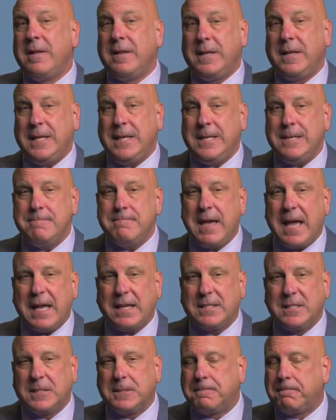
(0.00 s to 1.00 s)

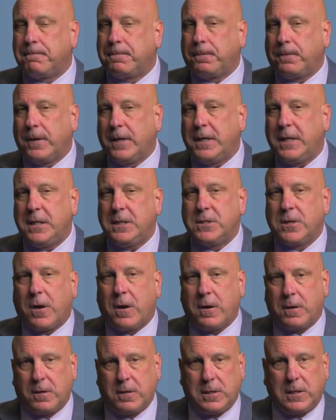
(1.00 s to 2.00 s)
Emax is pretty
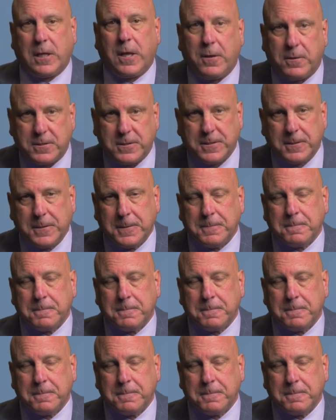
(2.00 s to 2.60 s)
darn close.